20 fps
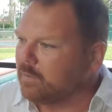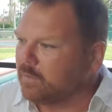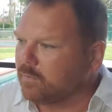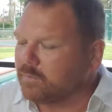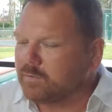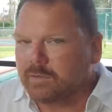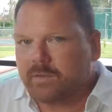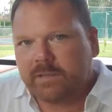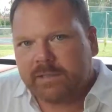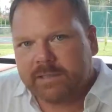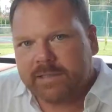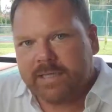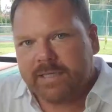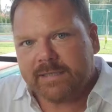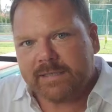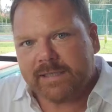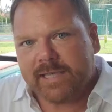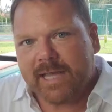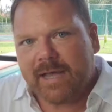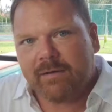those
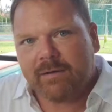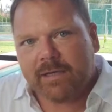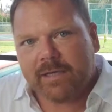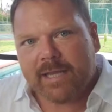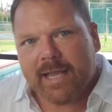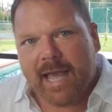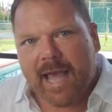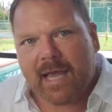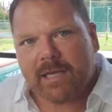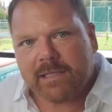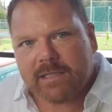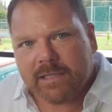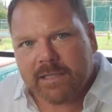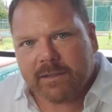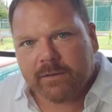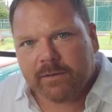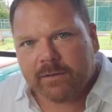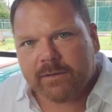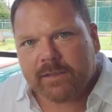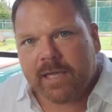discounted cash
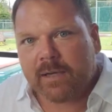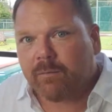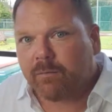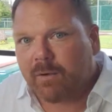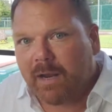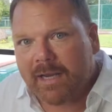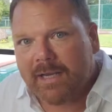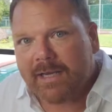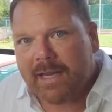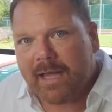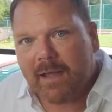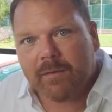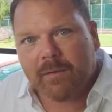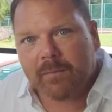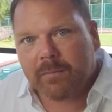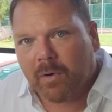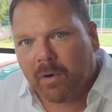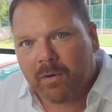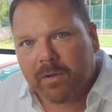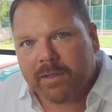deals. And right now
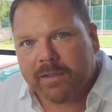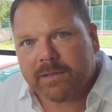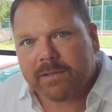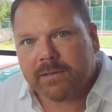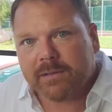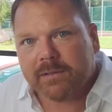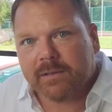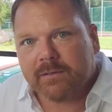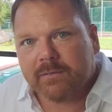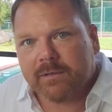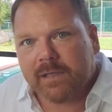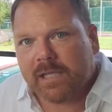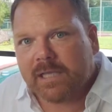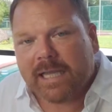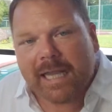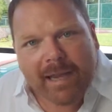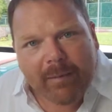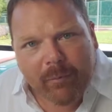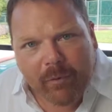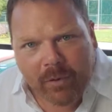the market is
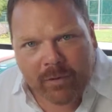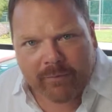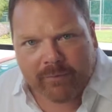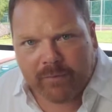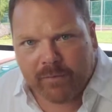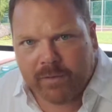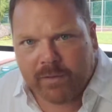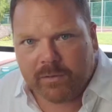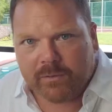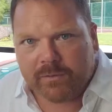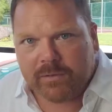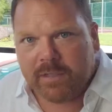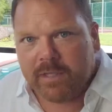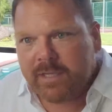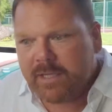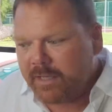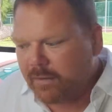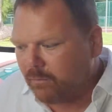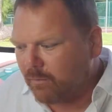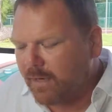clamoring for those.
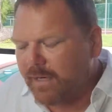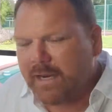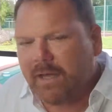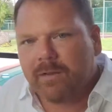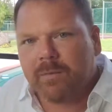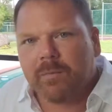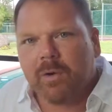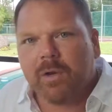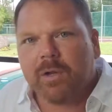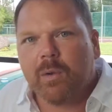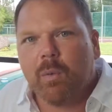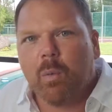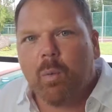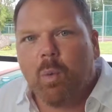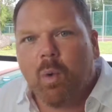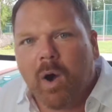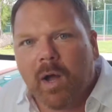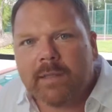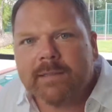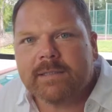Right now the market
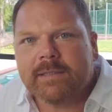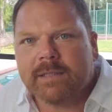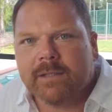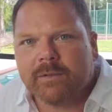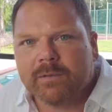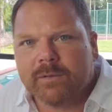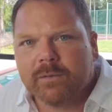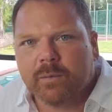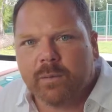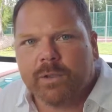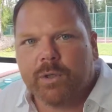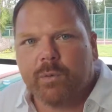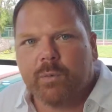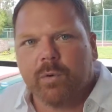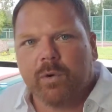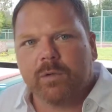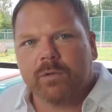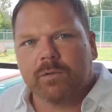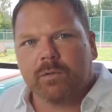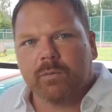wants those. So when you
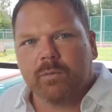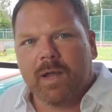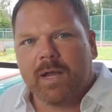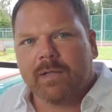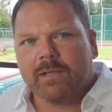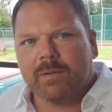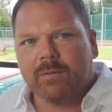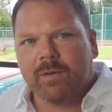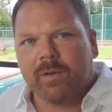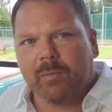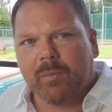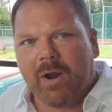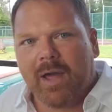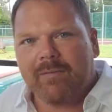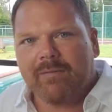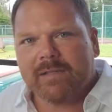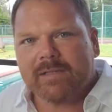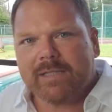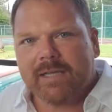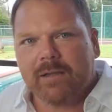work directly with a
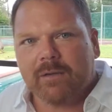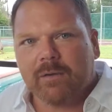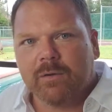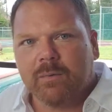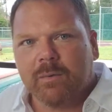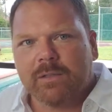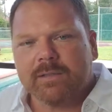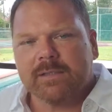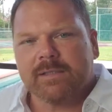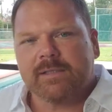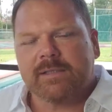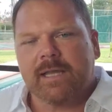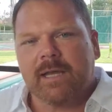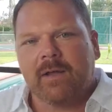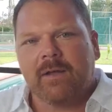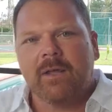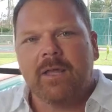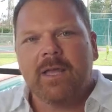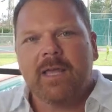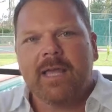private seller who wants to
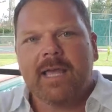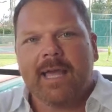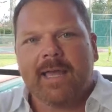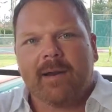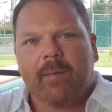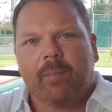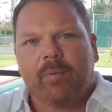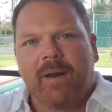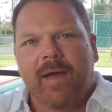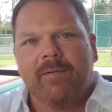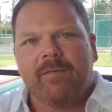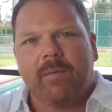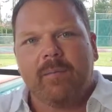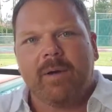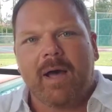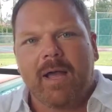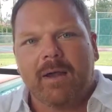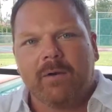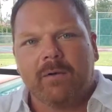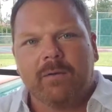sell and a private
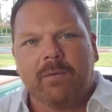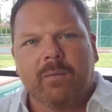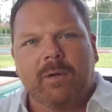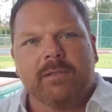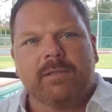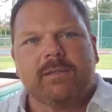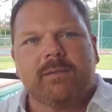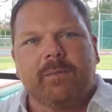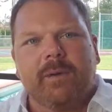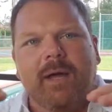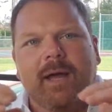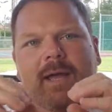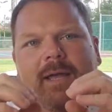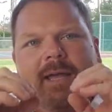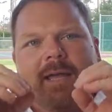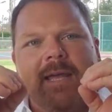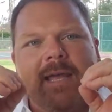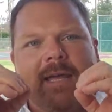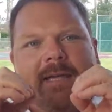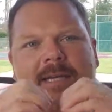buyer who wants to
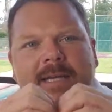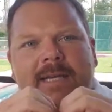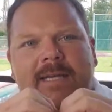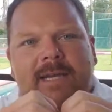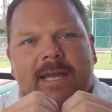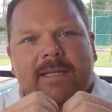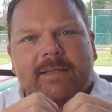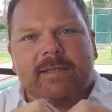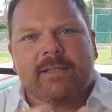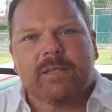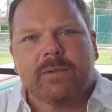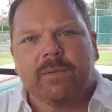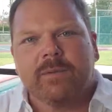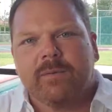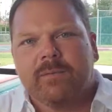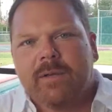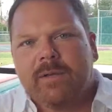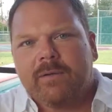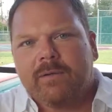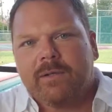buy, you connect the two
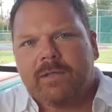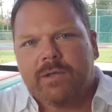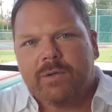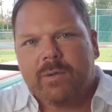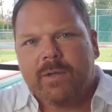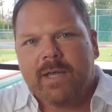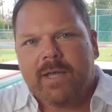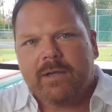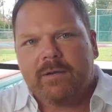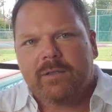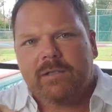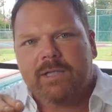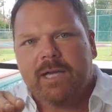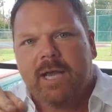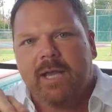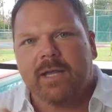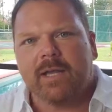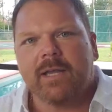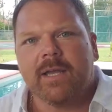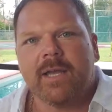in the middle and you get your
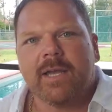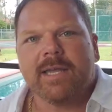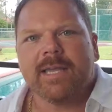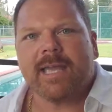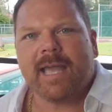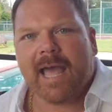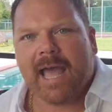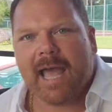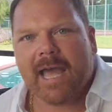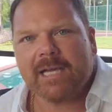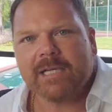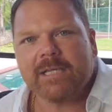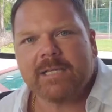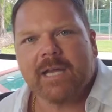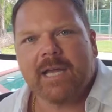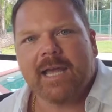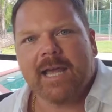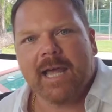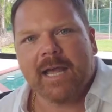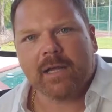check
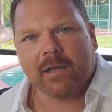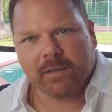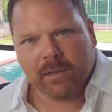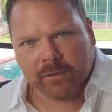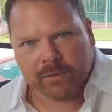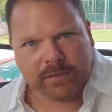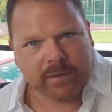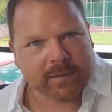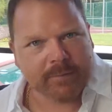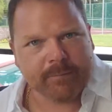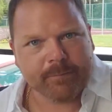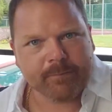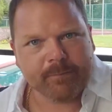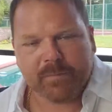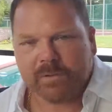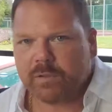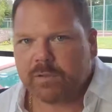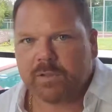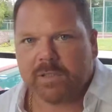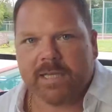cash at
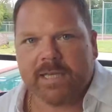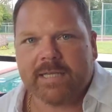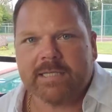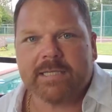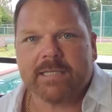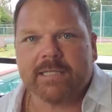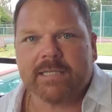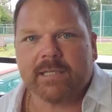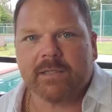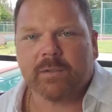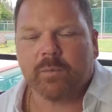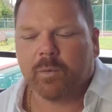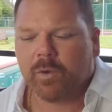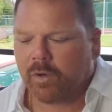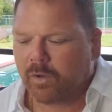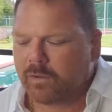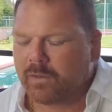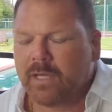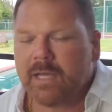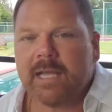closing. It's the easiest thing in the
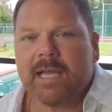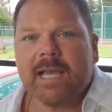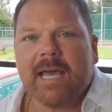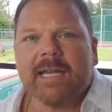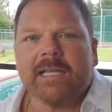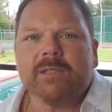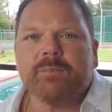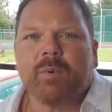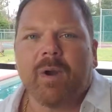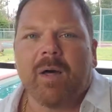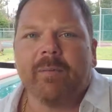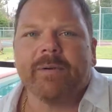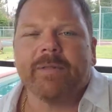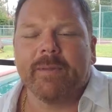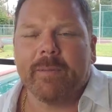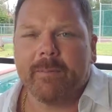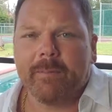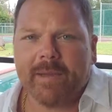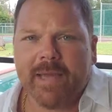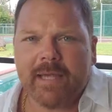world. and it's probably
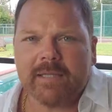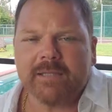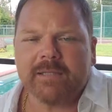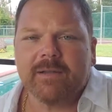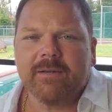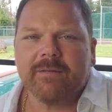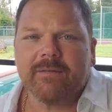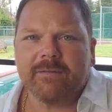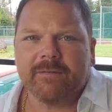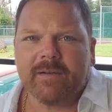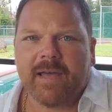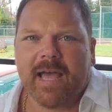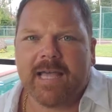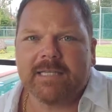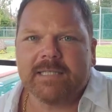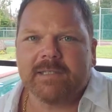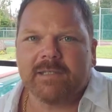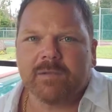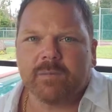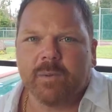the best,
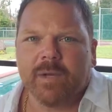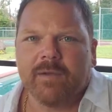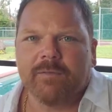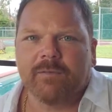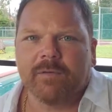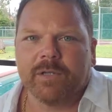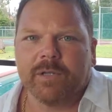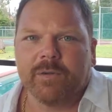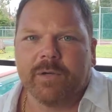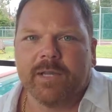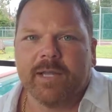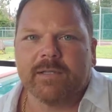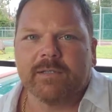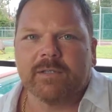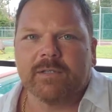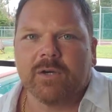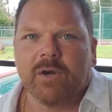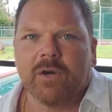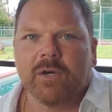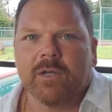fastest way for you to get
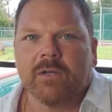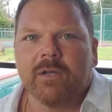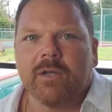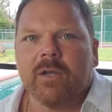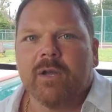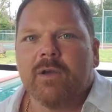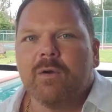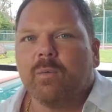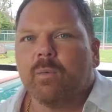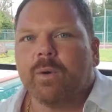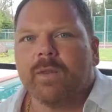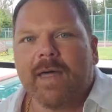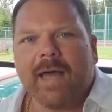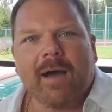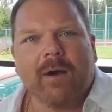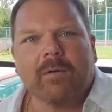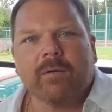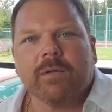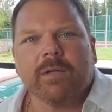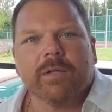started
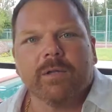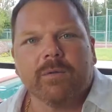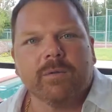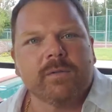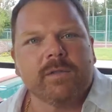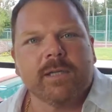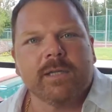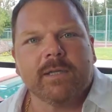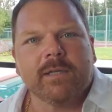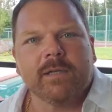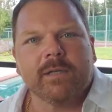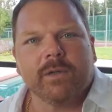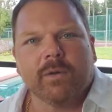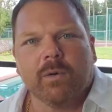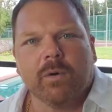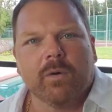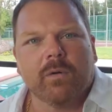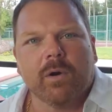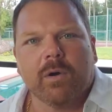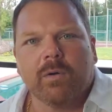without using
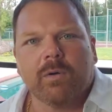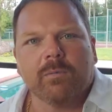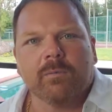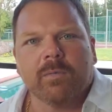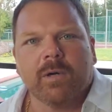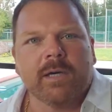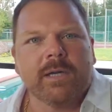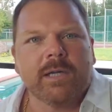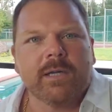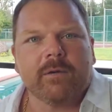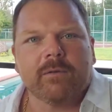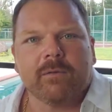your own money,